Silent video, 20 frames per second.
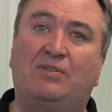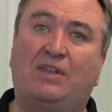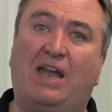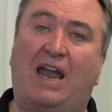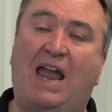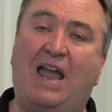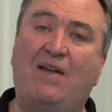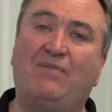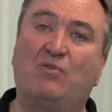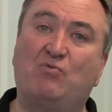
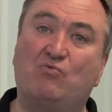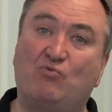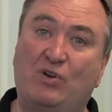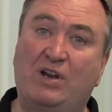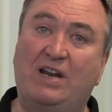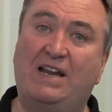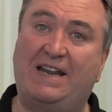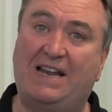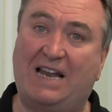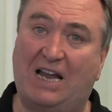They haven't
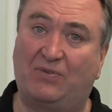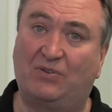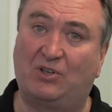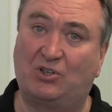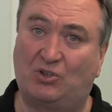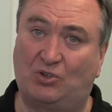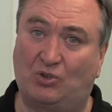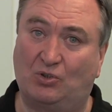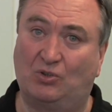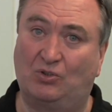really
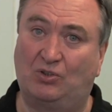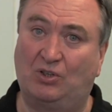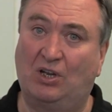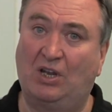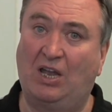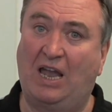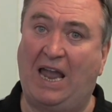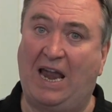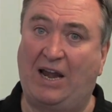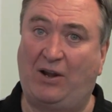understood
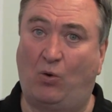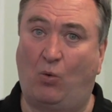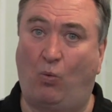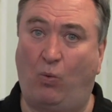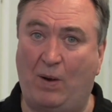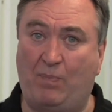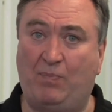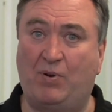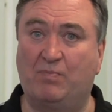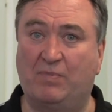how the
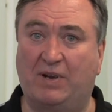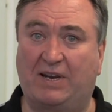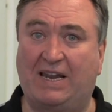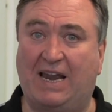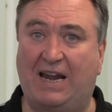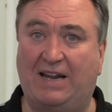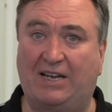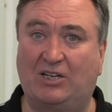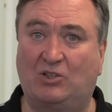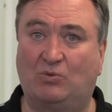weapon
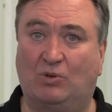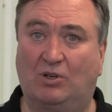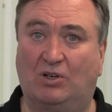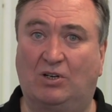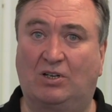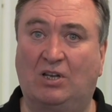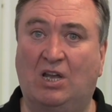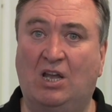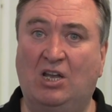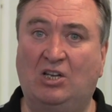mechanics
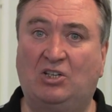work.